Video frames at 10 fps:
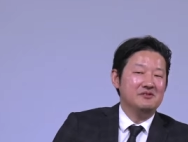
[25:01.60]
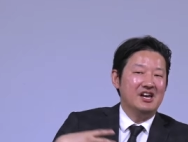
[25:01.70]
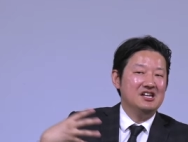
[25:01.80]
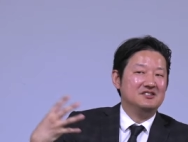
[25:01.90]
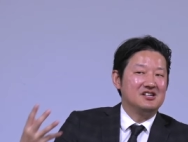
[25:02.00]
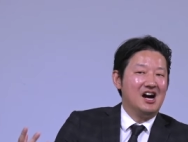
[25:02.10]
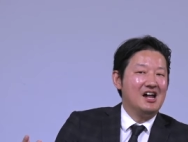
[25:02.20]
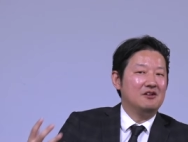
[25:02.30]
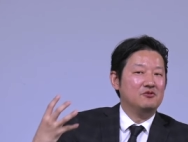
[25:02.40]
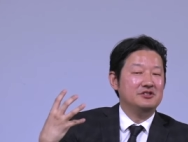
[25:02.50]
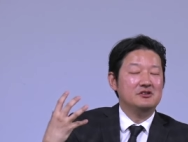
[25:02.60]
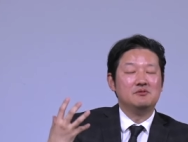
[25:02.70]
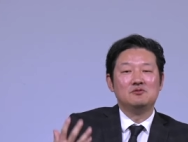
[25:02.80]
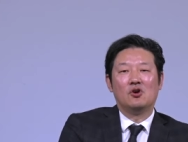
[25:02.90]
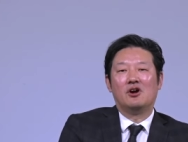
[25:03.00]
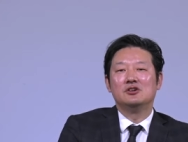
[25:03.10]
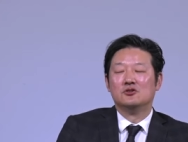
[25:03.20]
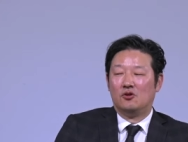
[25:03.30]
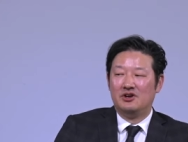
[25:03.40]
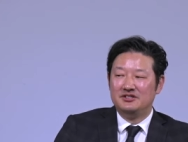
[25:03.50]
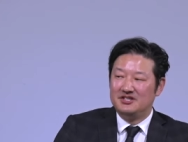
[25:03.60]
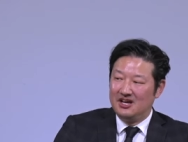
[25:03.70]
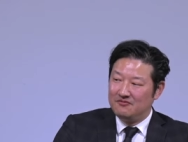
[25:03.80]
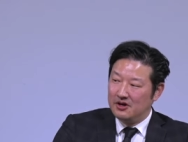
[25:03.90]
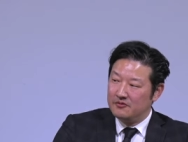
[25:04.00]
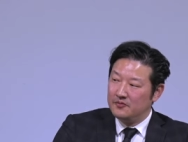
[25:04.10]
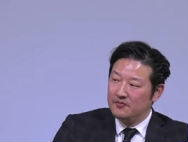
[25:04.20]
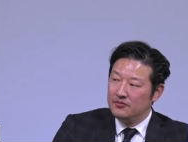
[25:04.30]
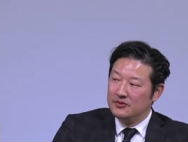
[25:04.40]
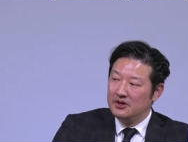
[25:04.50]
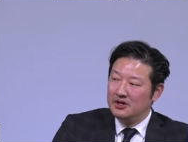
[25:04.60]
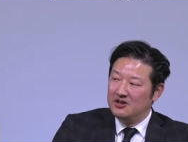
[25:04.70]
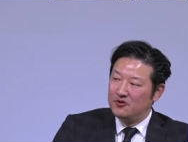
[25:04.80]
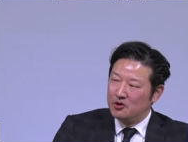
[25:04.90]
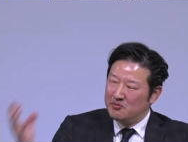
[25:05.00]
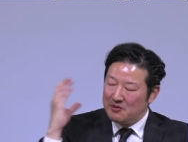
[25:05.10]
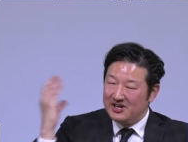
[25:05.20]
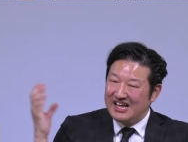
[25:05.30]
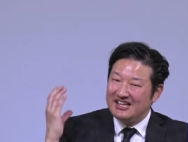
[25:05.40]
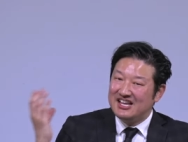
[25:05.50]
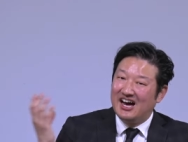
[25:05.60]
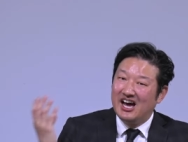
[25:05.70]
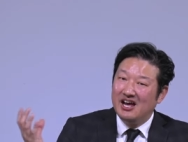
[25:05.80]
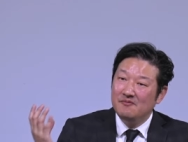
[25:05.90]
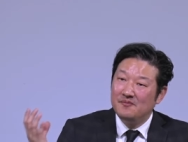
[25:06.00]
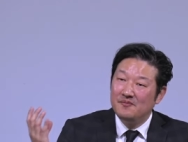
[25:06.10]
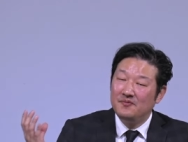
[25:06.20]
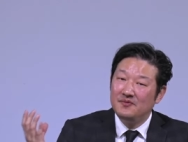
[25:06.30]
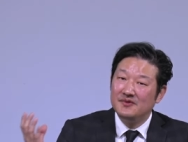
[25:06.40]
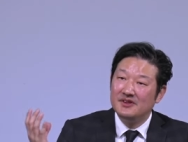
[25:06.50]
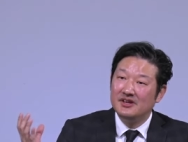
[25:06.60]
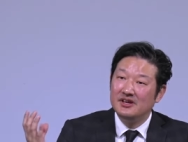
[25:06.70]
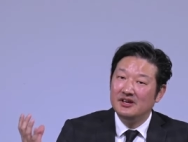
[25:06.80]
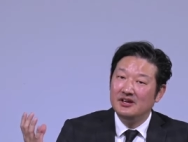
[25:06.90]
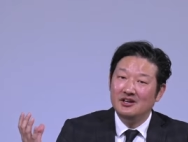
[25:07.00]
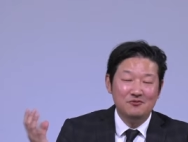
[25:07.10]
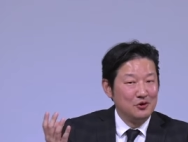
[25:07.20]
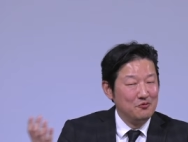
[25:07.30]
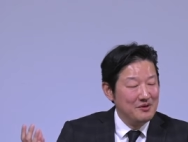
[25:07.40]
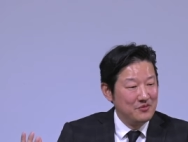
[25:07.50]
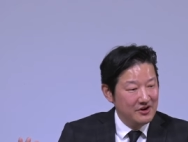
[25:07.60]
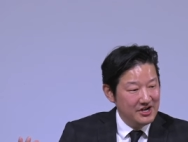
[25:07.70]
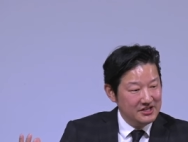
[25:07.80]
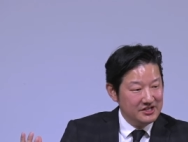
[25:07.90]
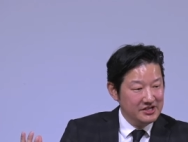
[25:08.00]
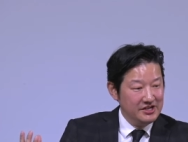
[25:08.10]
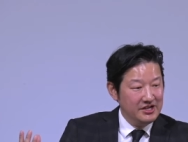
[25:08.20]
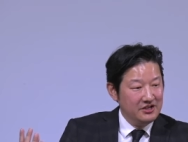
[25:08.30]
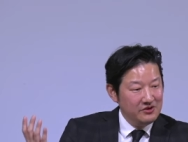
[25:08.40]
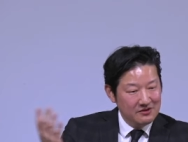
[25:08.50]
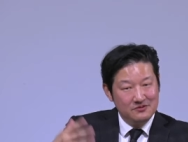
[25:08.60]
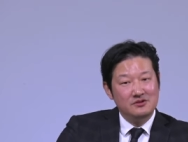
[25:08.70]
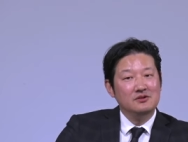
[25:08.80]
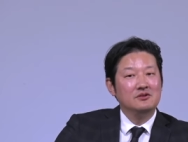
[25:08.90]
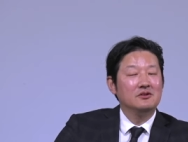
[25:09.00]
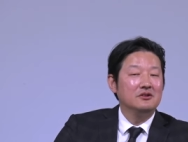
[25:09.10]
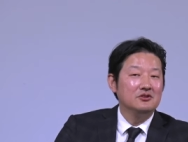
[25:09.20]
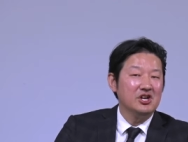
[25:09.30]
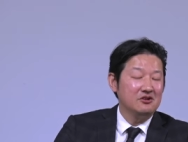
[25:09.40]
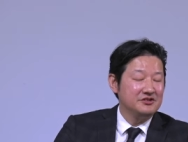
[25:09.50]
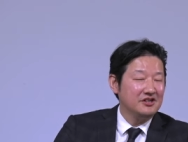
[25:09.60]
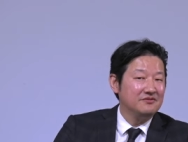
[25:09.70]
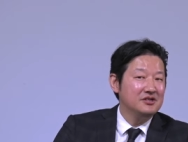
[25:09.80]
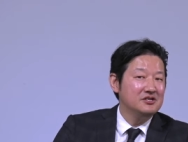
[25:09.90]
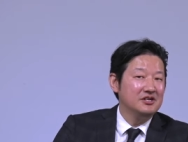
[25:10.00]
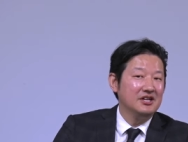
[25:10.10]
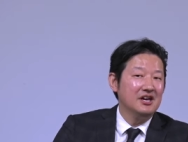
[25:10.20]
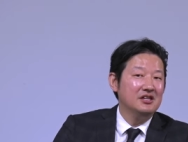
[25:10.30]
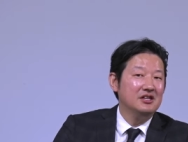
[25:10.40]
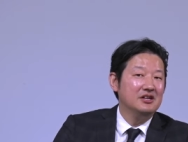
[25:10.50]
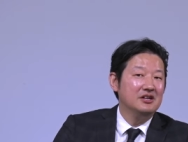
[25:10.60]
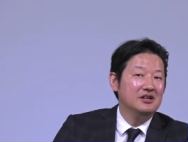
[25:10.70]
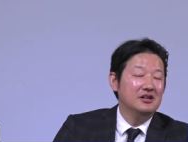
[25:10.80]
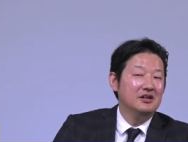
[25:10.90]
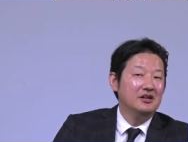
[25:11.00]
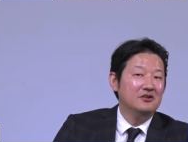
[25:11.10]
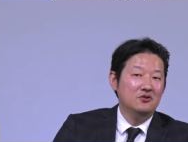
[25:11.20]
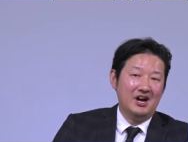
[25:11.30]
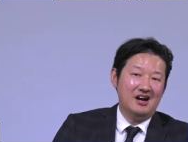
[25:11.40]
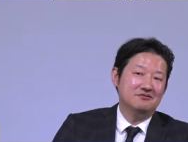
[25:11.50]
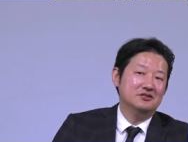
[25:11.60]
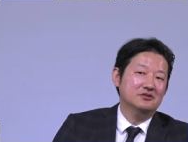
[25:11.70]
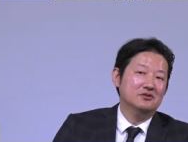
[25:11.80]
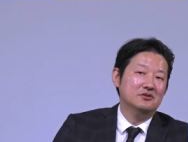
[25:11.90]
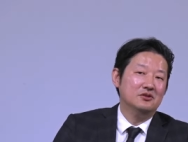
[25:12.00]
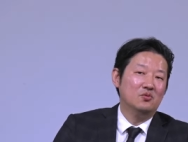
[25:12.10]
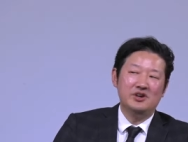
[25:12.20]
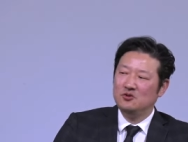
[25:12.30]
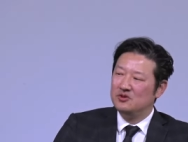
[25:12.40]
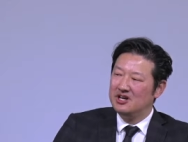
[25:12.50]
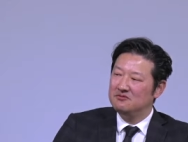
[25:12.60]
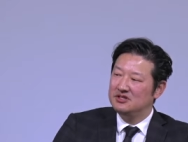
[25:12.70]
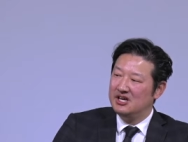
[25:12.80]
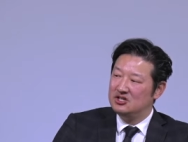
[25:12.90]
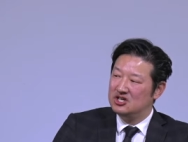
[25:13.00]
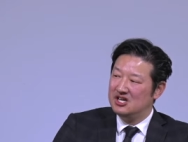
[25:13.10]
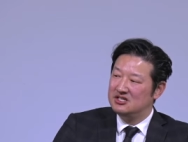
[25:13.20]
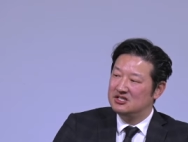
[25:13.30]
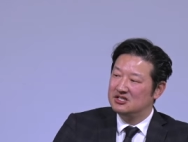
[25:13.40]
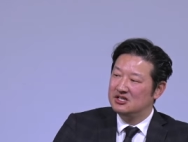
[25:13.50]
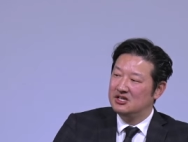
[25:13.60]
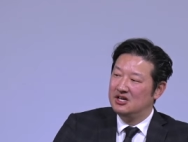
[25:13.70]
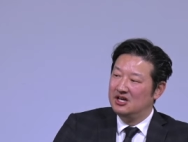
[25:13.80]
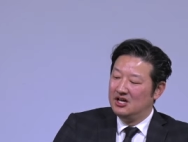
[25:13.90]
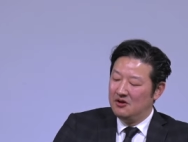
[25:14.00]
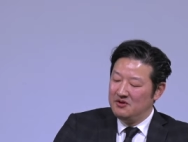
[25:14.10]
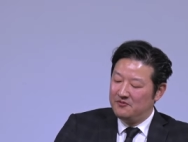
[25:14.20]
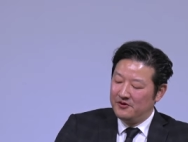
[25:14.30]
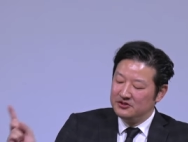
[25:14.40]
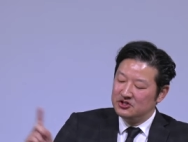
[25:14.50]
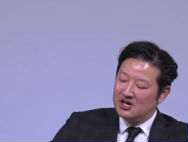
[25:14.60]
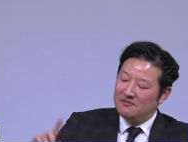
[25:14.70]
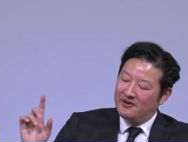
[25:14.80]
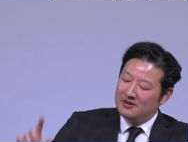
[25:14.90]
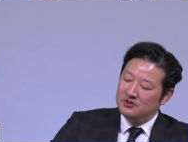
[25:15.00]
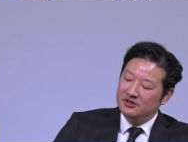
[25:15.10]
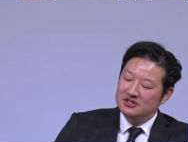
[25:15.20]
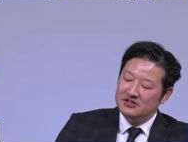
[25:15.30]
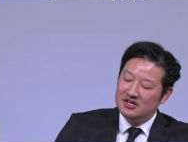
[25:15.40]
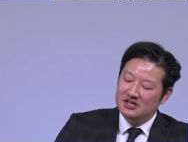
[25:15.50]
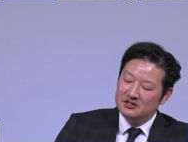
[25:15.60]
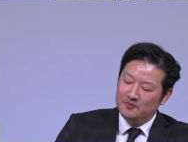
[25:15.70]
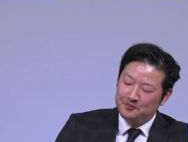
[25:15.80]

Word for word: that He's God and receiving in your heart as your Lord and Savior. If you remember that time, if you don't remember it, you have to check your salvation again. Yes. You have to. Why do you want to even take chance? No. I mean, 1 John 5 13 says,